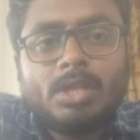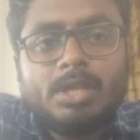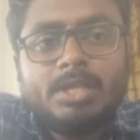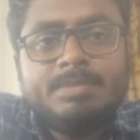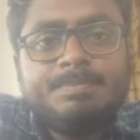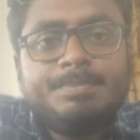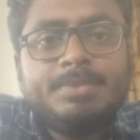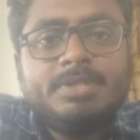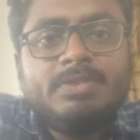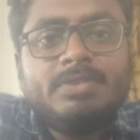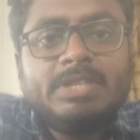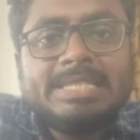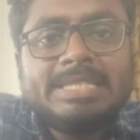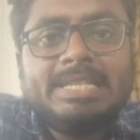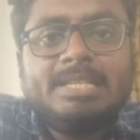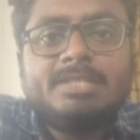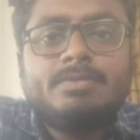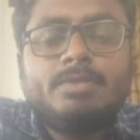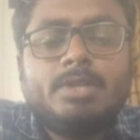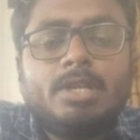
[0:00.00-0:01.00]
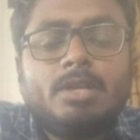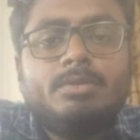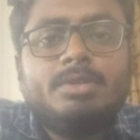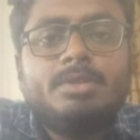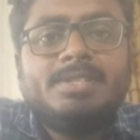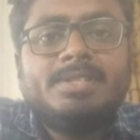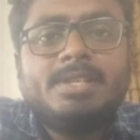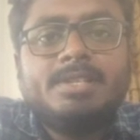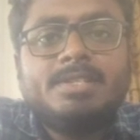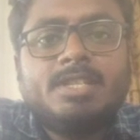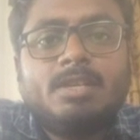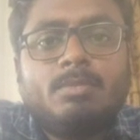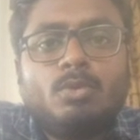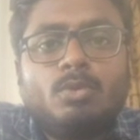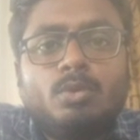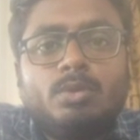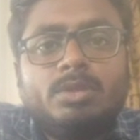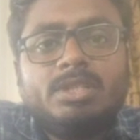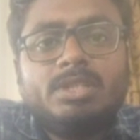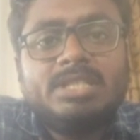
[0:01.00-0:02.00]
In previous class, we have discussed
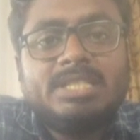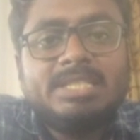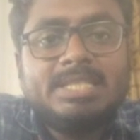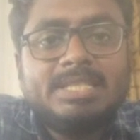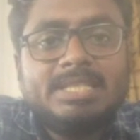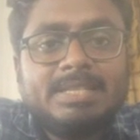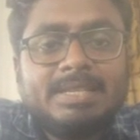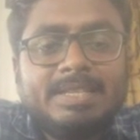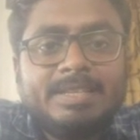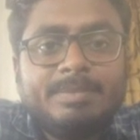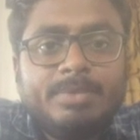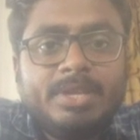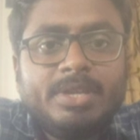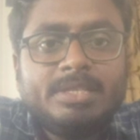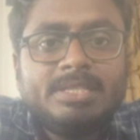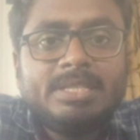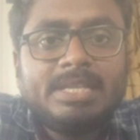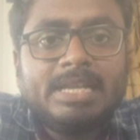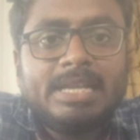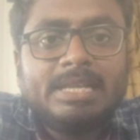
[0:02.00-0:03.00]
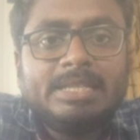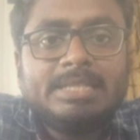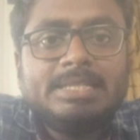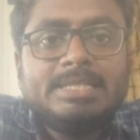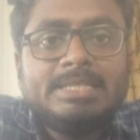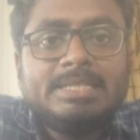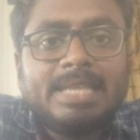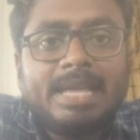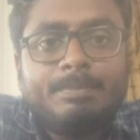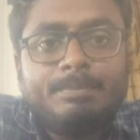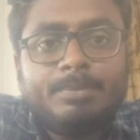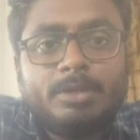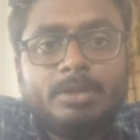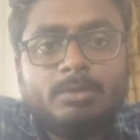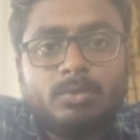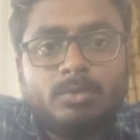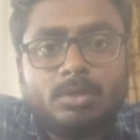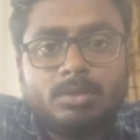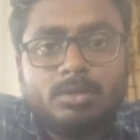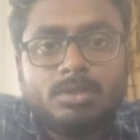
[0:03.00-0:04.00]
about the digital imaging and the sampling
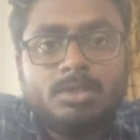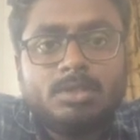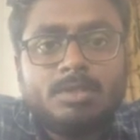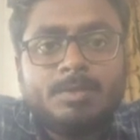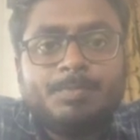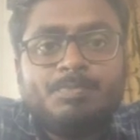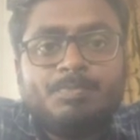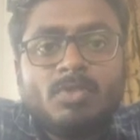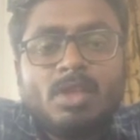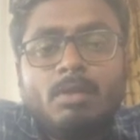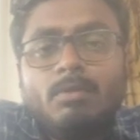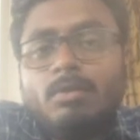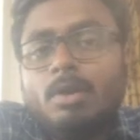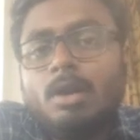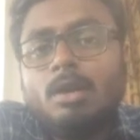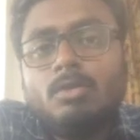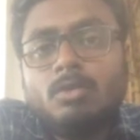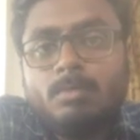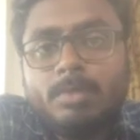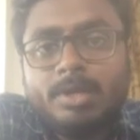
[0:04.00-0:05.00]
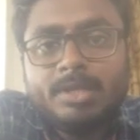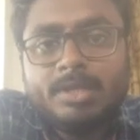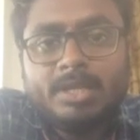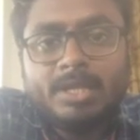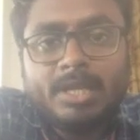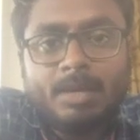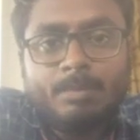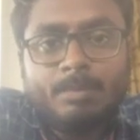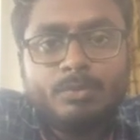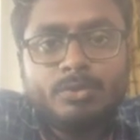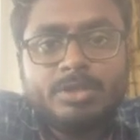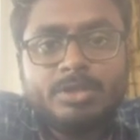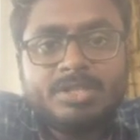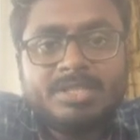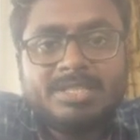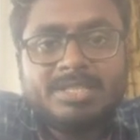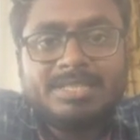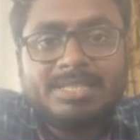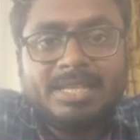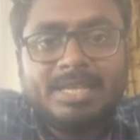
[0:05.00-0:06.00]
process, followed by the
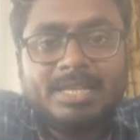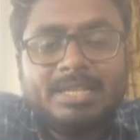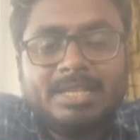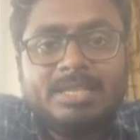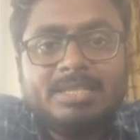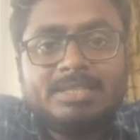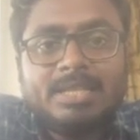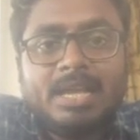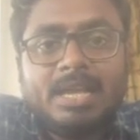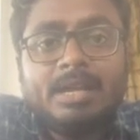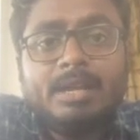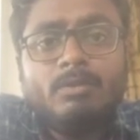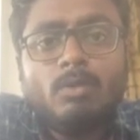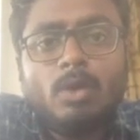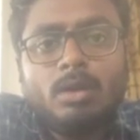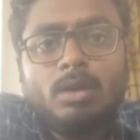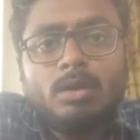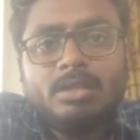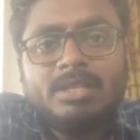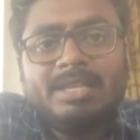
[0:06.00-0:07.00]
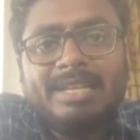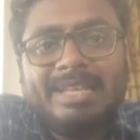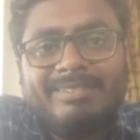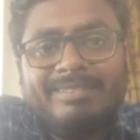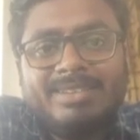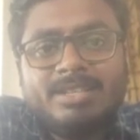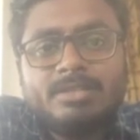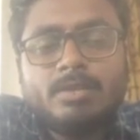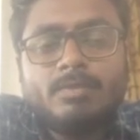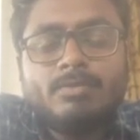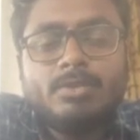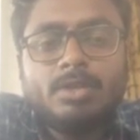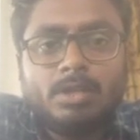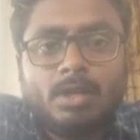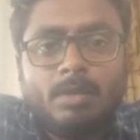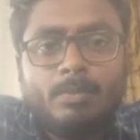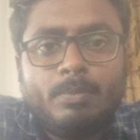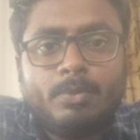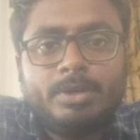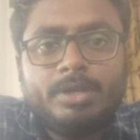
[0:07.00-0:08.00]
computational techniques and what are the levels of the
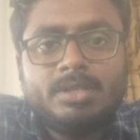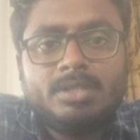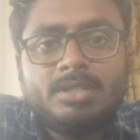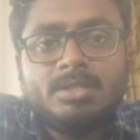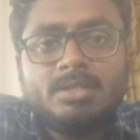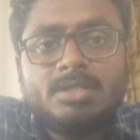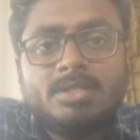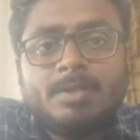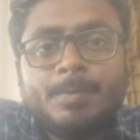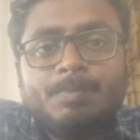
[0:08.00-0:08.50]
computations,